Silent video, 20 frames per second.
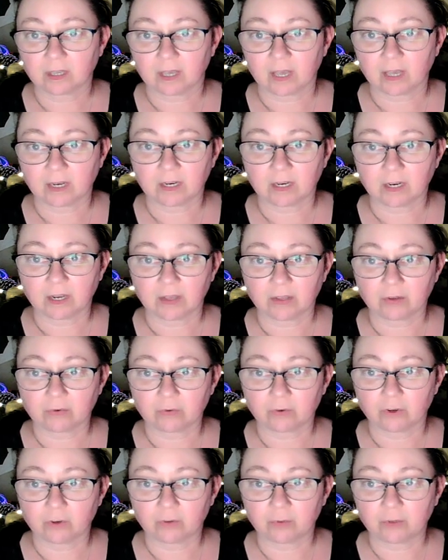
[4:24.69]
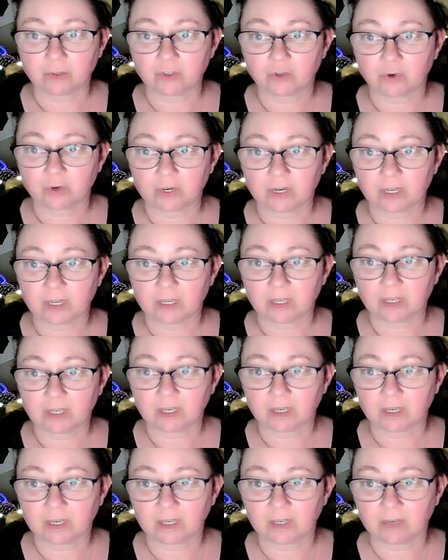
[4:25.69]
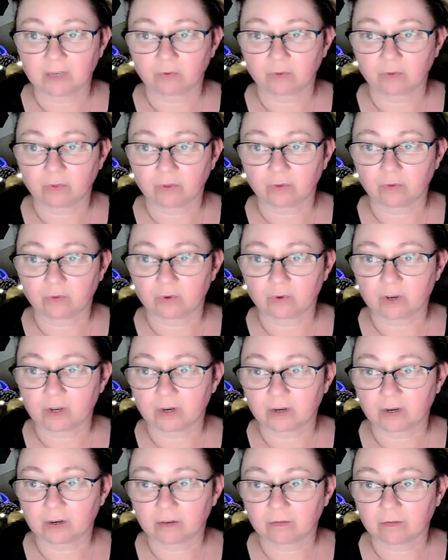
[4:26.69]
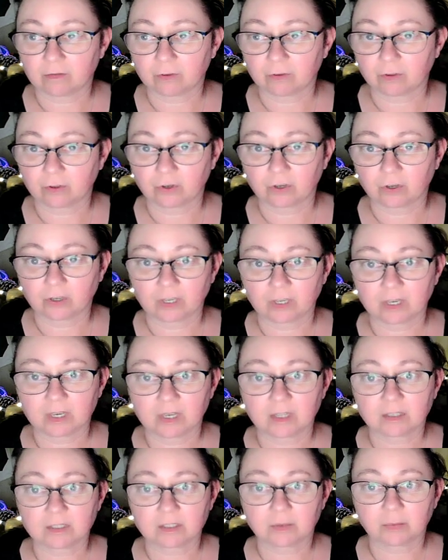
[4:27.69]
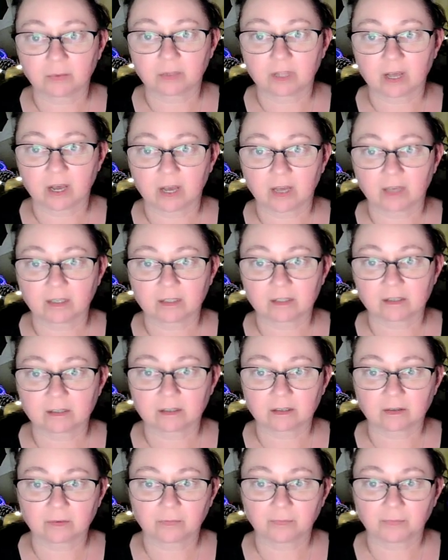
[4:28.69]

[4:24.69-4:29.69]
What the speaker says: and another room adjoining and in the rear for the cooking and supplies,